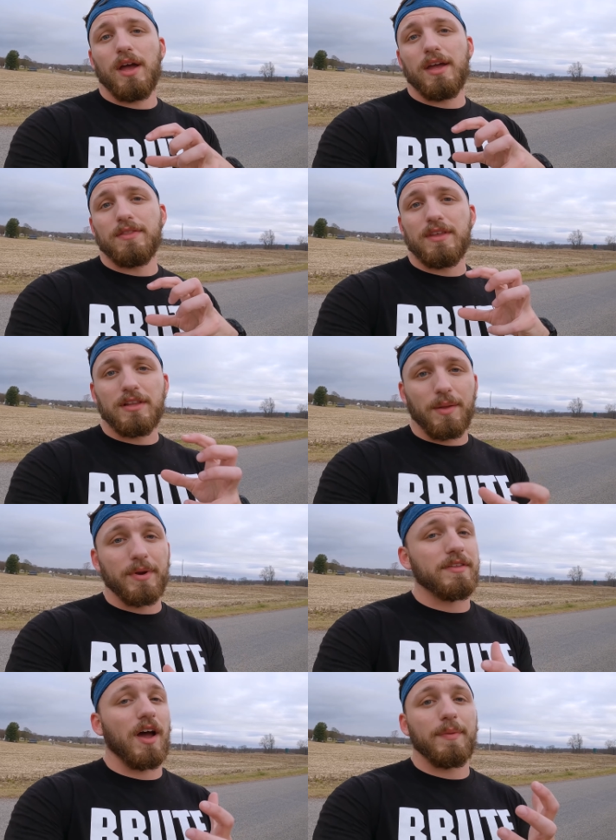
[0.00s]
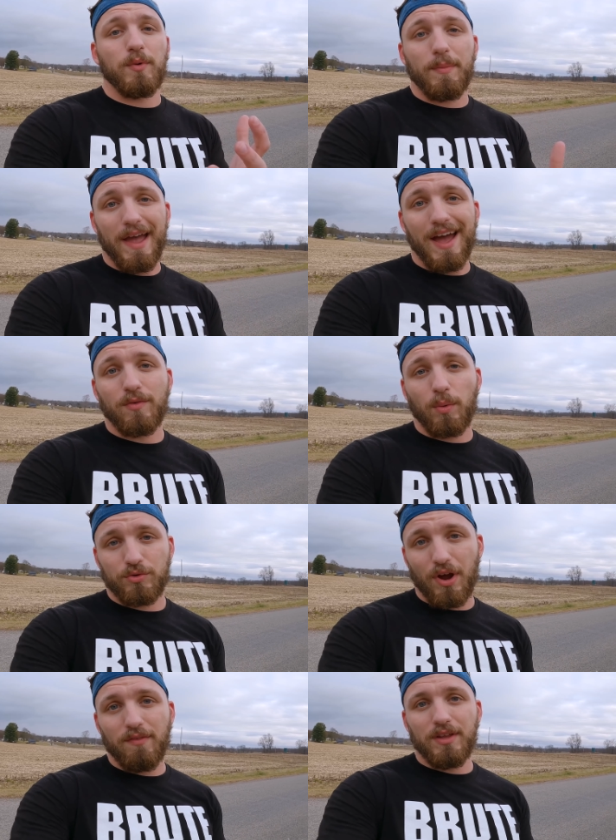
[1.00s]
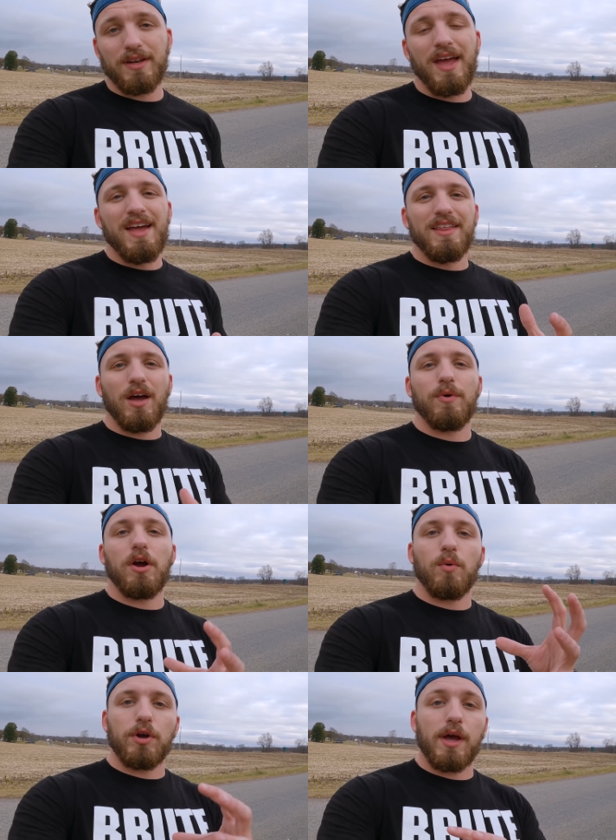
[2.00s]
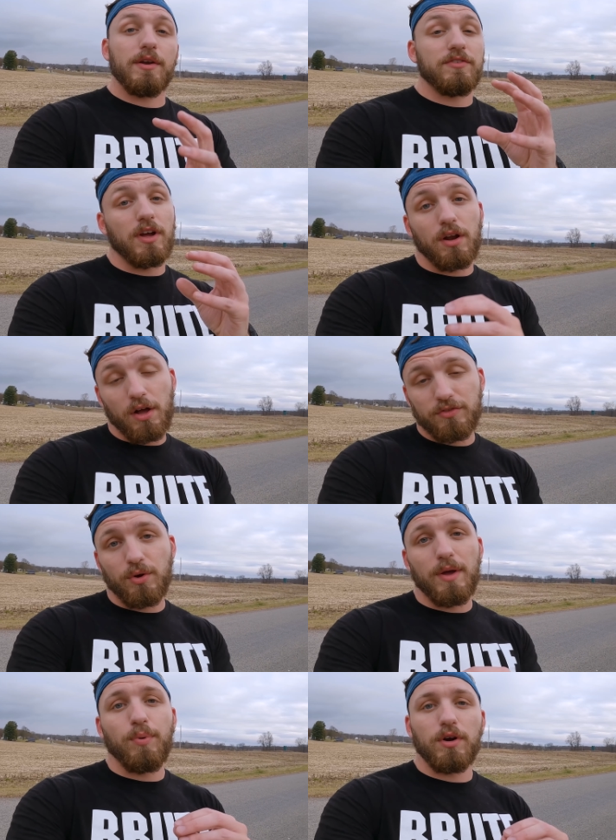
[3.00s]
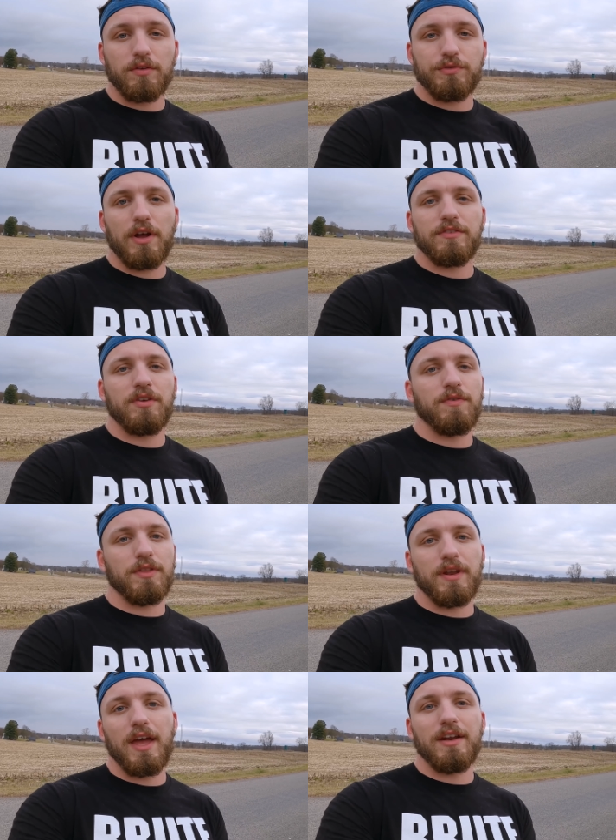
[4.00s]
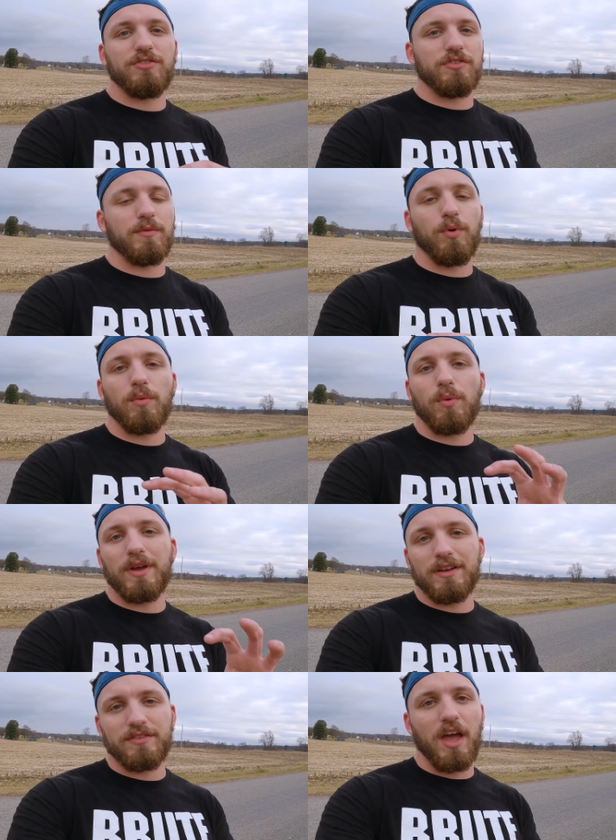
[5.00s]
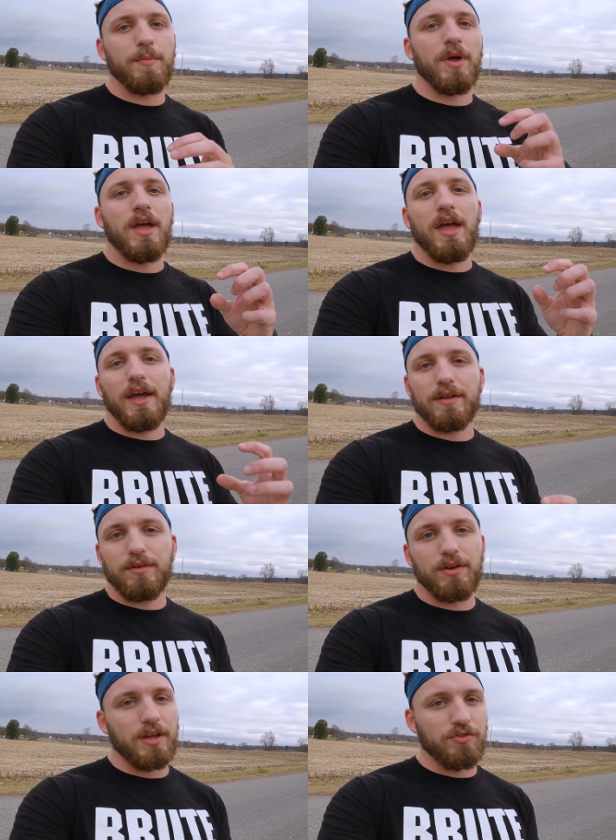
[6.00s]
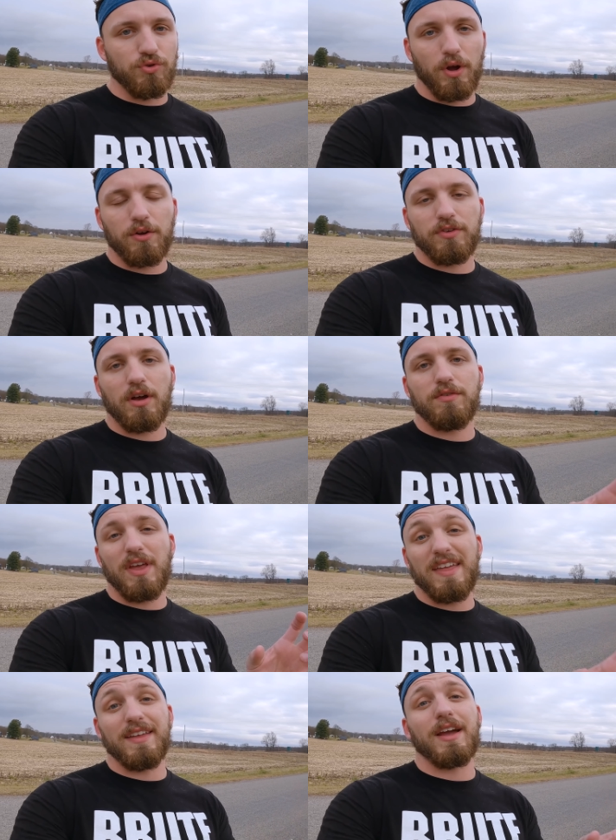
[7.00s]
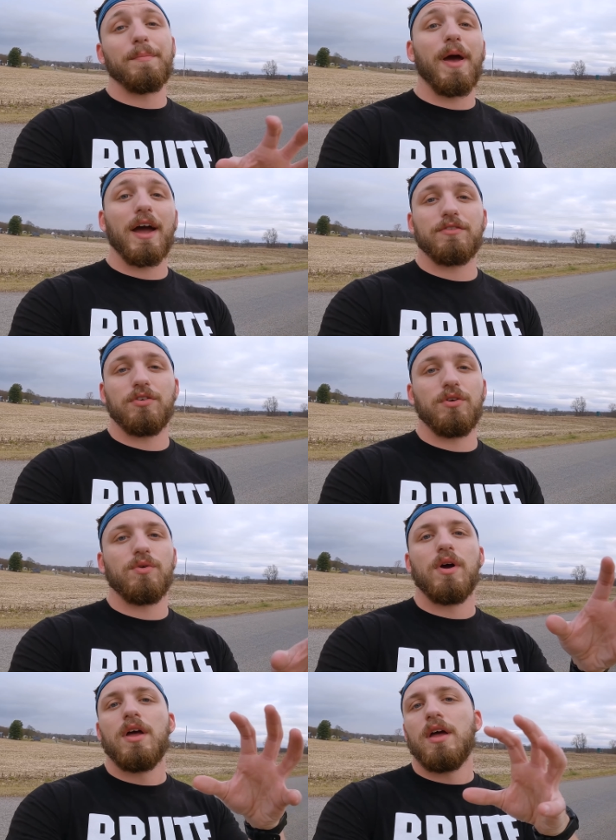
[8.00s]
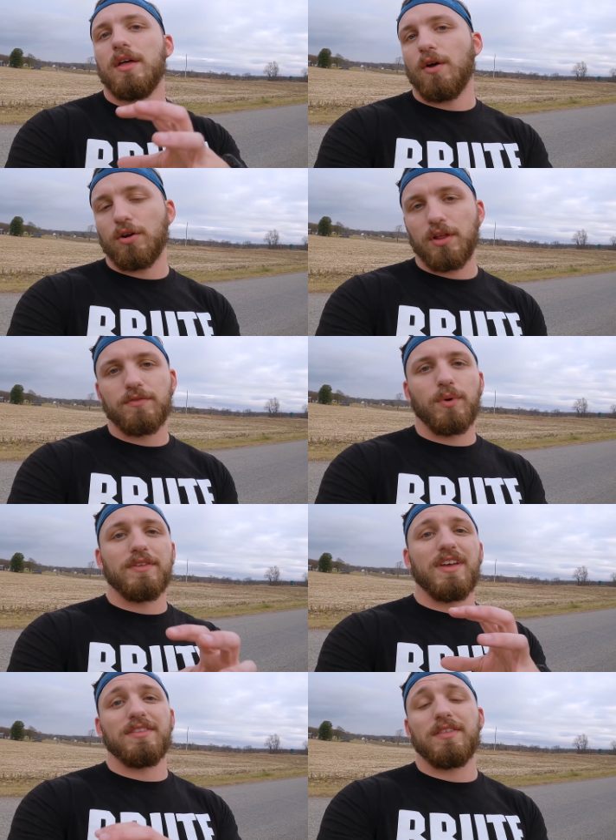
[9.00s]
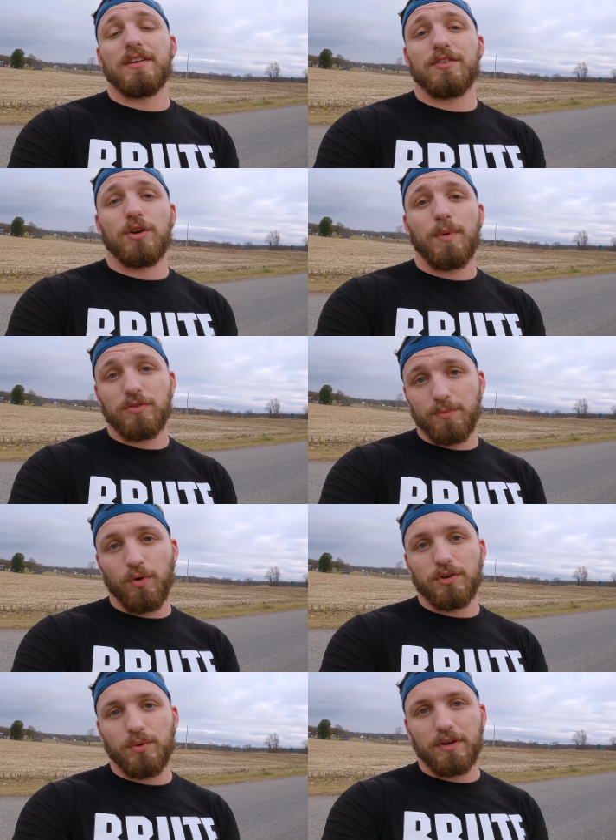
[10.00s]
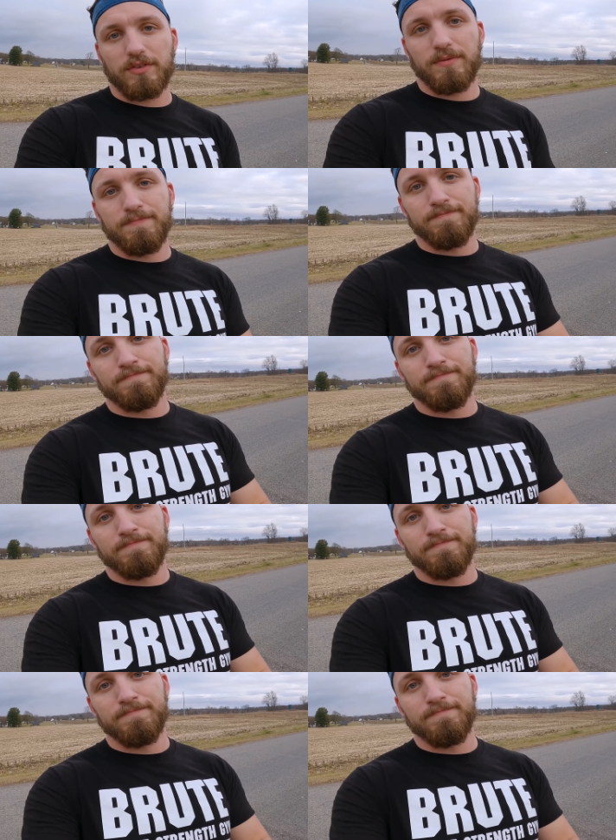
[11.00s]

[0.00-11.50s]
in the limited time that we might have while we're traveling. That way our workout is not also a point of stress for the day, and it's just a point where we can escape and enjoy ourselves and then get back to our loved ones and the things that are most important to us.